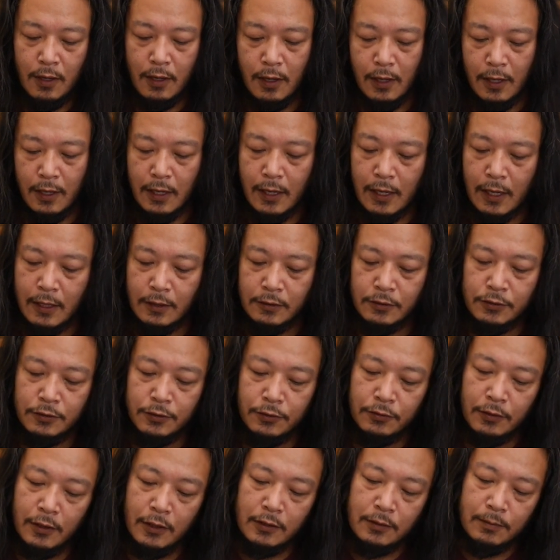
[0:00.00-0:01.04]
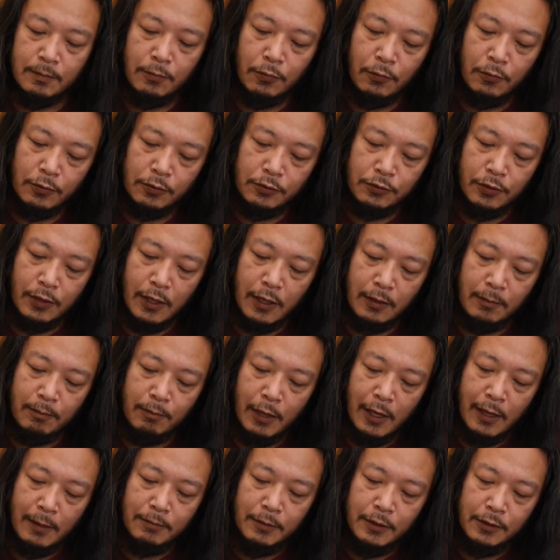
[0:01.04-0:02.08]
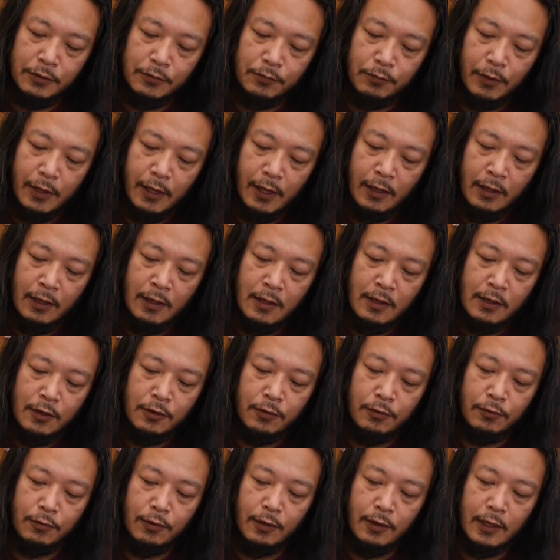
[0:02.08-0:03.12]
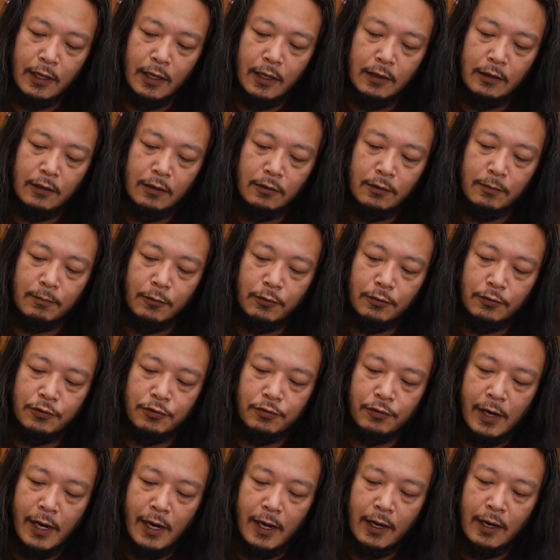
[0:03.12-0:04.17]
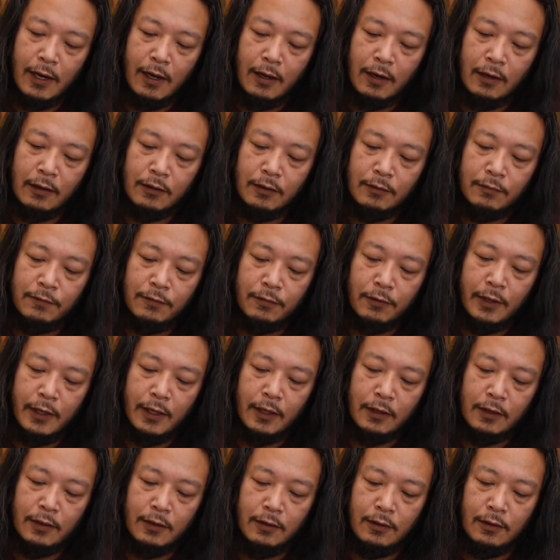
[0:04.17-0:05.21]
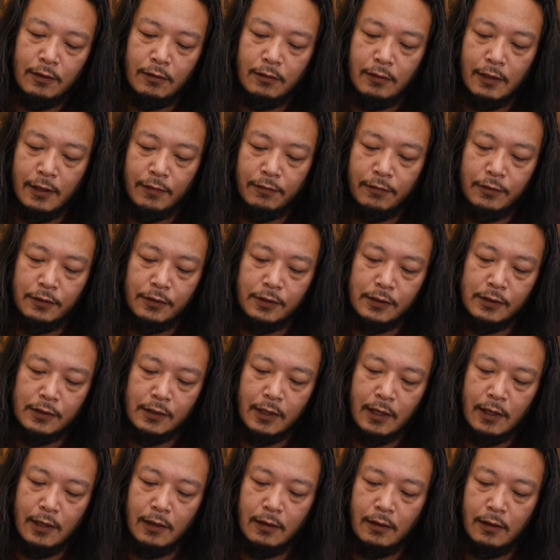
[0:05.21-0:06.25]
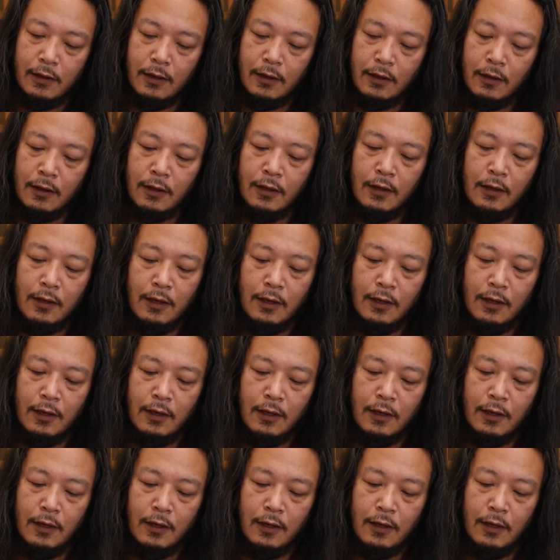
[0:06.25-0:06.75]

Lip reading: and as soon as board try to pop this way, you're gonna get a little more drag out of the flick, you know, like just kind of like.